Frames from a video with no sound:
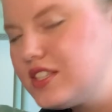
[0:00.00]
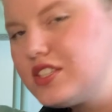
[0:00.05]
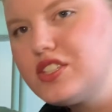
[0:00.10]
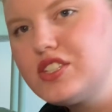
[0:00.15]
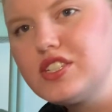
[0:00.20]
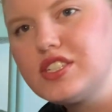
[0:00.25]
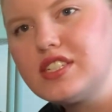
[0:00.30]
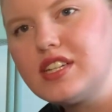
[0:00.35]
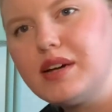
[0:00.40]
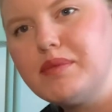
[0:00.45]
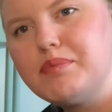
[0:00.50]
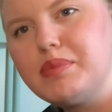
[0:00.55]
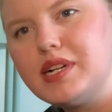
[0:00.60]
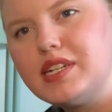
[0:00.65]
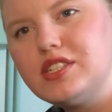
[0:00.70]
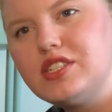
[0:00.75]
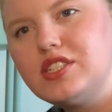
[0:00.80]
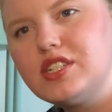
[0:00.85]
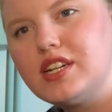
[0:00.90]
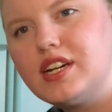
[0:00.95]
just a
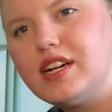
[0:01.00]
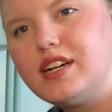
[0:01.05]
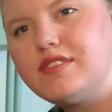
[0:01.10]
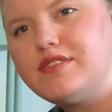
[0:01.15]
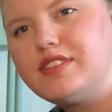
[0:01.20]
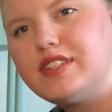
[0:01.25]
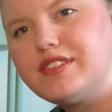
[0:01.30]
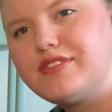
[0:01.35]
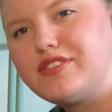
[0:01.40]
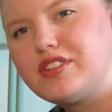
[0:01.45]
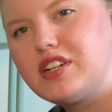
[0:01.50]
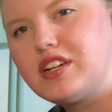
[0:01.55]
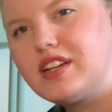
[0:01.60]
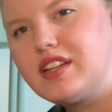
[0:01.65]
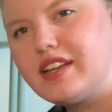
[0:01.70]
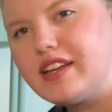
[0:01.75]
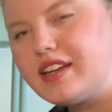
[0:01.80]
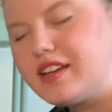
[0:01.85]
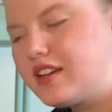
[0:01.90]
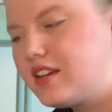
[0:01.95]
bunch of different
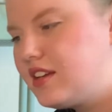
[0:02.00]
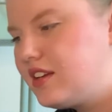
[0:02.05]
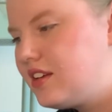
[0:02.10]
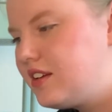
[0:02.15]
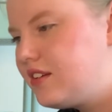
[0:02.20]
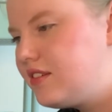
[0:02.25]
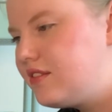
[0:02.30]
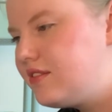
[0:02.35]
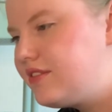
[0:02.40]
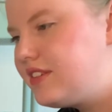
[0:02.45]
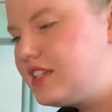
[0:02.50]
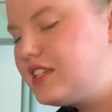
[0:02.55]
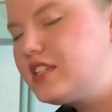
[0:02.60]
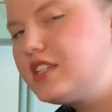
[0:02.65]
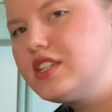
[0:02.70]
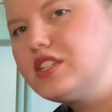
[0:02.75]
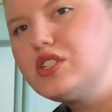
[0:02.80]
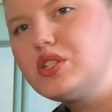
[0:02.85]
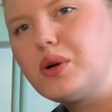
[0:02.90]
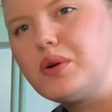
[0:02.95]
like
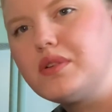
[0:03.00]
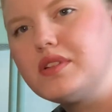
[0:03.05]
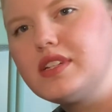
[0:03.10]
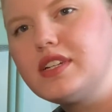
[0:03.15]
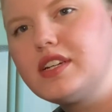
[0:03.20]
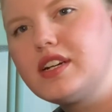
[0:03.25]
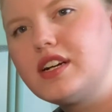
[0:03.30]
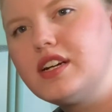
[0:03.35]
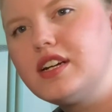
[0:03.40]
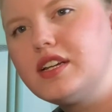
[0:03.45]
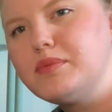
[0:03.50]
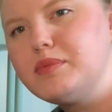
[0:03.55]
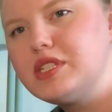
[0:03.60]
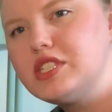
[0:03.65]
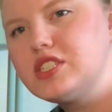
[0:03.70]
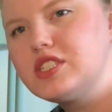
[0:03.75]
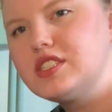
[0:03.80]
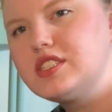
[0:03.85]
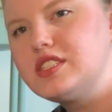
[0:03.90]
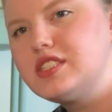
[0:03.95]
vintage holy card
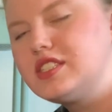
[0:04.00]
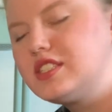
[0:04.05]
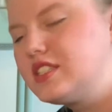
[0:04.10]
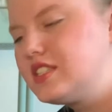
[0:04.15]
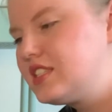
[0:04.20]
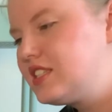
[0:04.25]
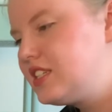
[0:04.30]
images.